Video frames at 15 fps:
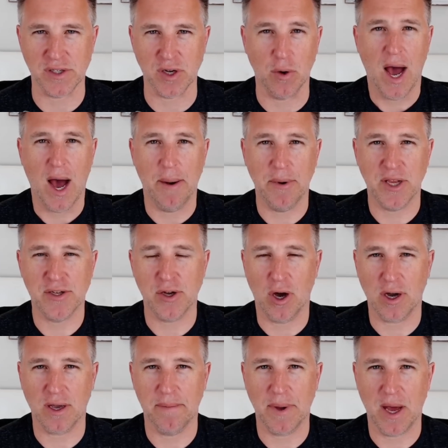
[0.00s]
So I'm going to
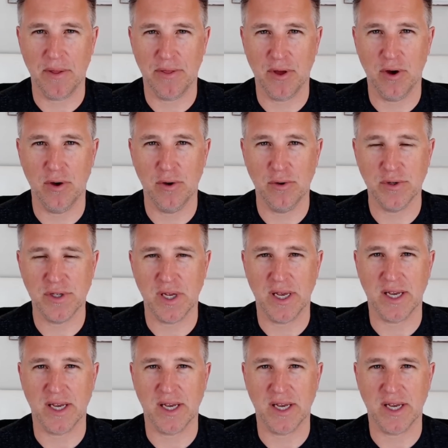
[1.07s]
talk about those,